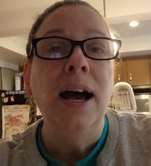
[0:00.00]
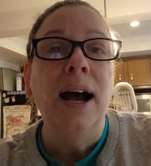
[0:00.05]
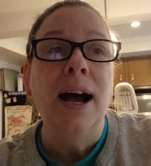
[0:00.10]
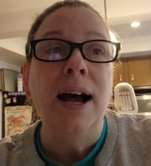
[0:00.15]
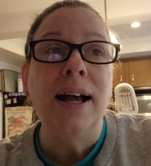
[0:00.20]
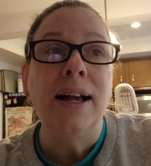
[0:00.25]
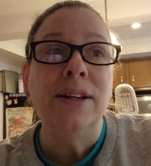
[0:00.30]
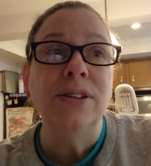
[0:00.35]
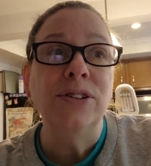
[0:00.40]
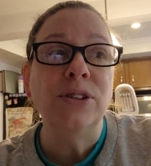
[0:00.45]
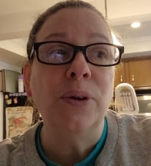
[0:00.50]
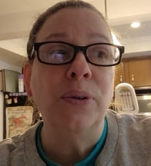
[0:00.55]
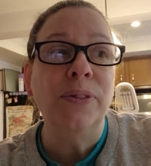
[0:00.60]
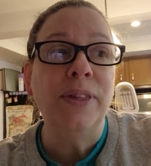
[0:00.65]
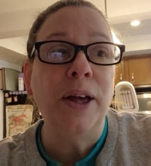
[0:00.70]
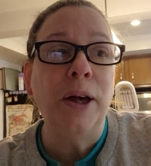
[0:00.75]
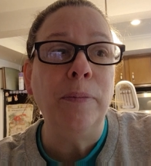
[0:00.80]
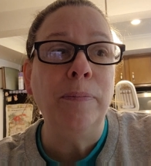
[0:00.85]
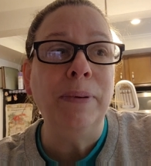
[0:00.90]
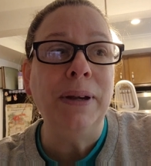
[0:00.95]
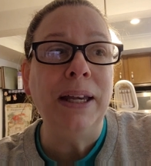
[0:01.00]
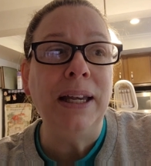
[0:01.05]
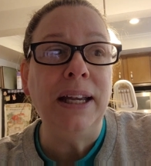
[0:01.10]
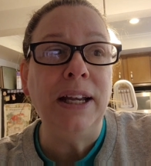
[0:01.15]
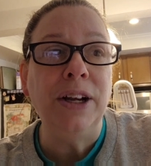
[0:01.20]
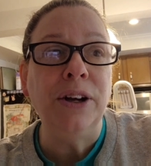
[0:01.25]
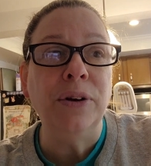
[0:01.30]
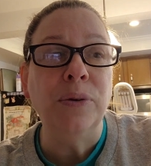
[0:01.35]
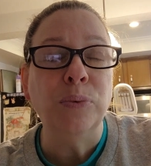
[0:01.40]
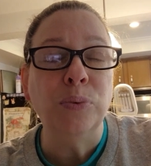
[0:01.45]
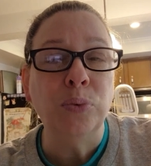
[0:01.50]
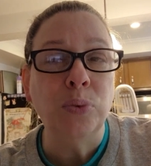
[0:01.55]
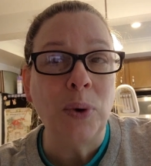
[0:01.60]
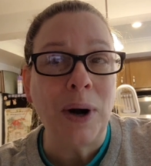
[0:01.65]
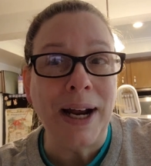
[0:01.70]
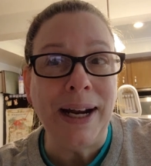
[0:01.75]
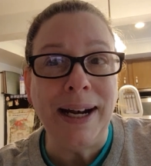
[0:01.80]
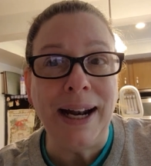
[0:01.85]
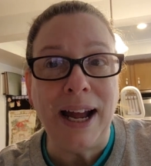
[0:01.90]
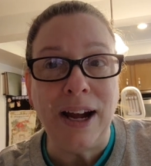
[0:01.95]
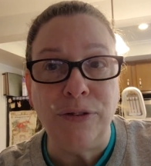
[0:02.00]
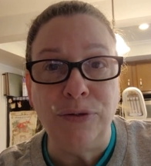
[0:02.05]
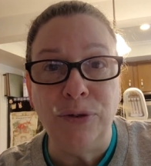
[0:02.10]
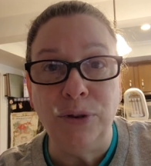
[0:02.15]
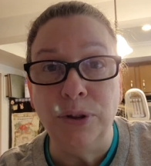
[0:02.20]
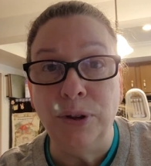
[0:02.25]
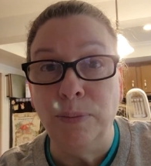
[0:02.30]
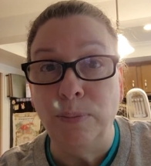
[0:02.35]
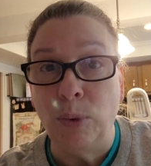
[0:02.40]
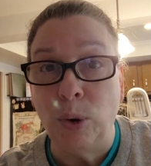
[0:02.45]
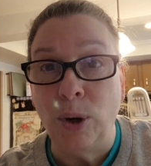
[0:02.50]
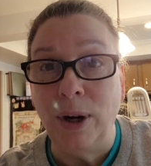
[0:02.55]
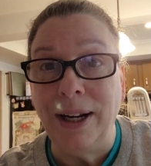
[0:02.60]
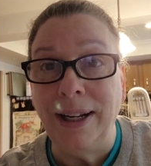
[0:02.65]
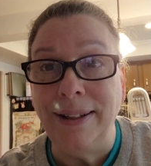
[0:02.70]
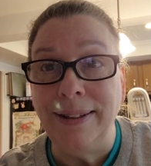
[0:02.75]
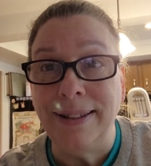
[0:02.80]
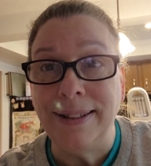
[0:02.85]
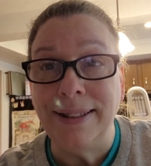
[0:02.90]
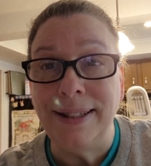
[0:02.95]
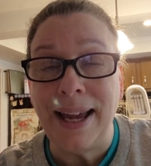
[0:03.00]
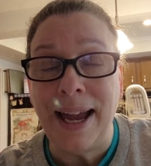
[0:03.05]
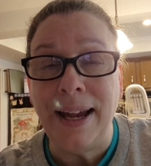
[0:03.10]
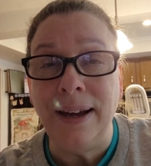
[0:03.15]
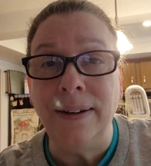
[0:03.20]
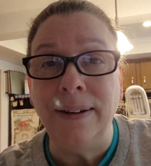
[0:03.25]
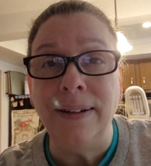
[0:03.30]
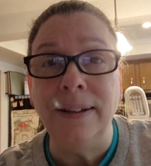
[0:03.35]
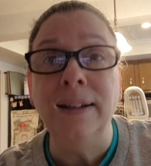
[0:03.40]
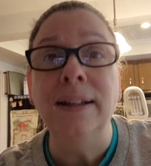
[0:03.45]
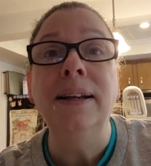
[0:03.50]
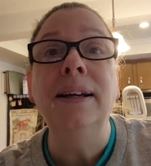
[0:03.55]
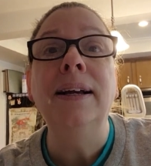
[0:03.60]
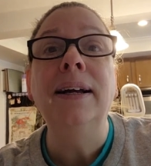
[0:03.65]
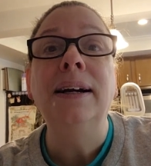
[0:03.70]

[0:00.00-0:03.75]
Uh, so they'll be here right after the morning sale.